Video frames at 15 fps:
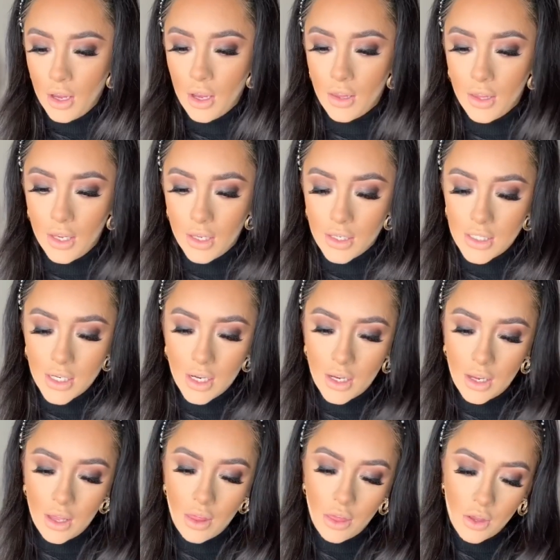and then take
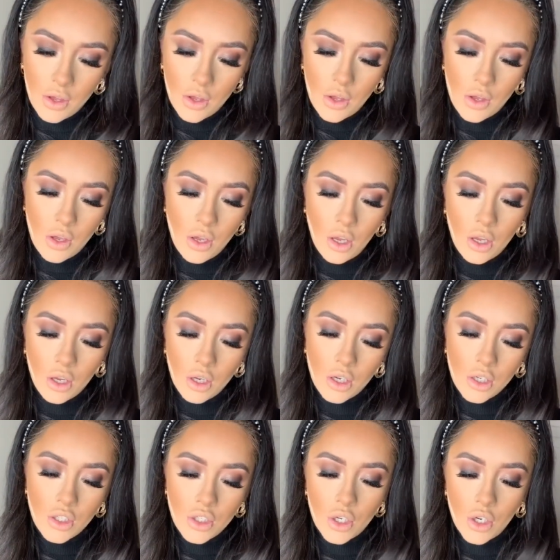the
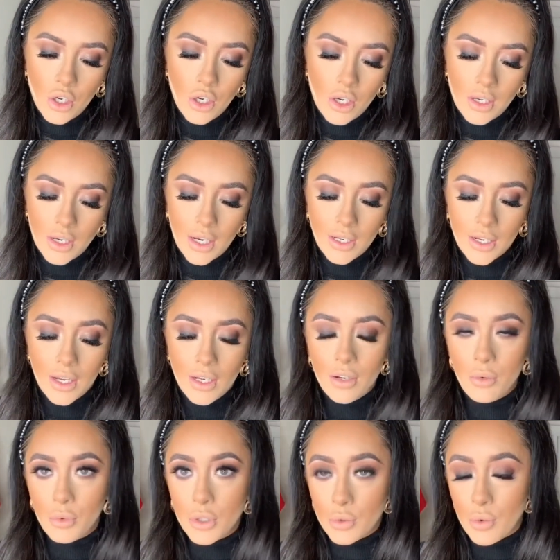299,
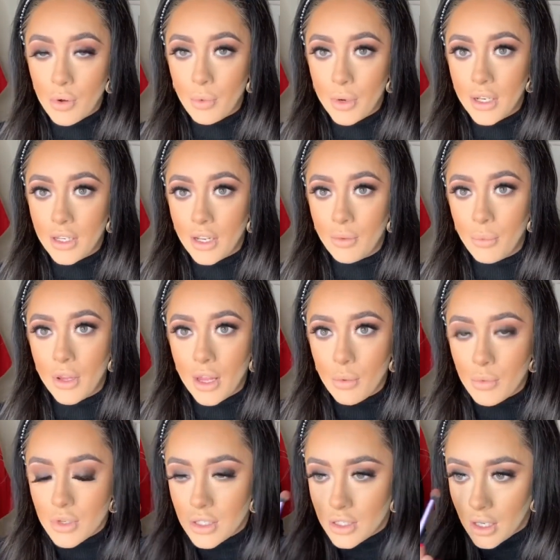which what went on with them,
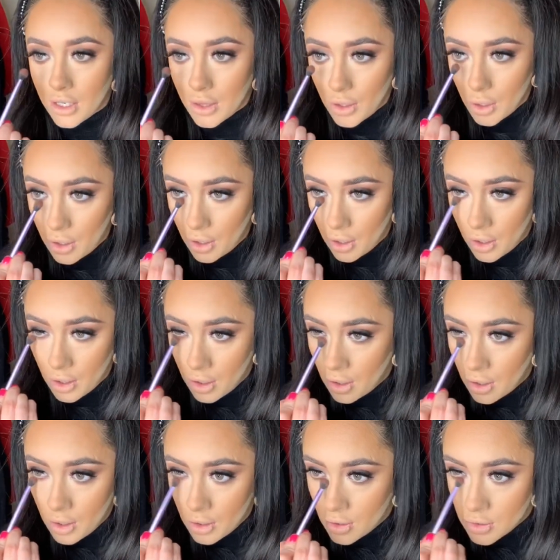was like the
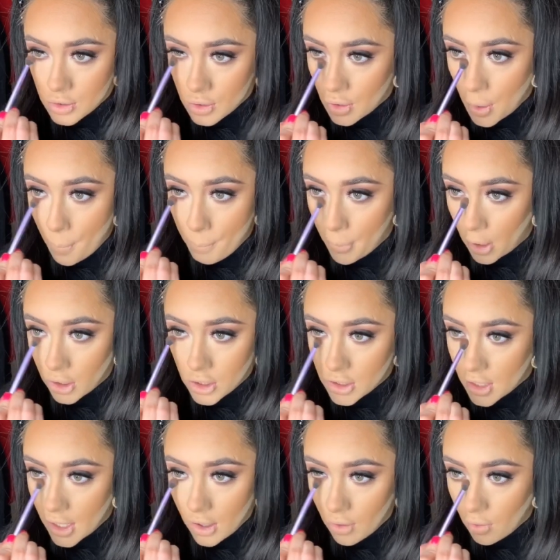sort of burnt
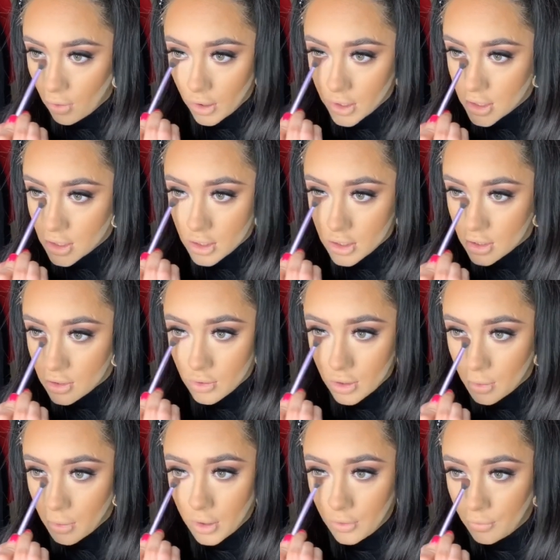kind of orange sort of
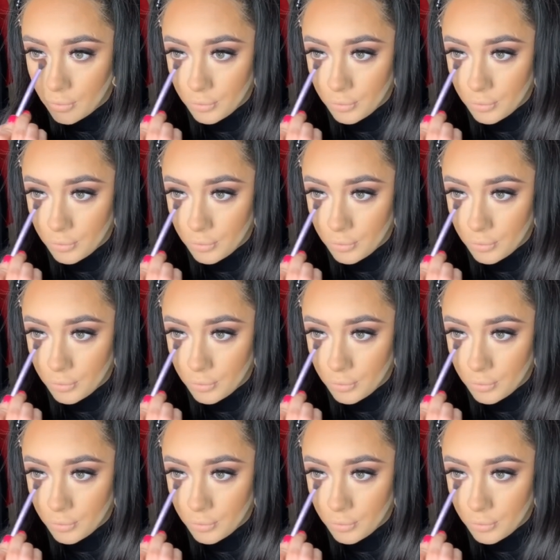one.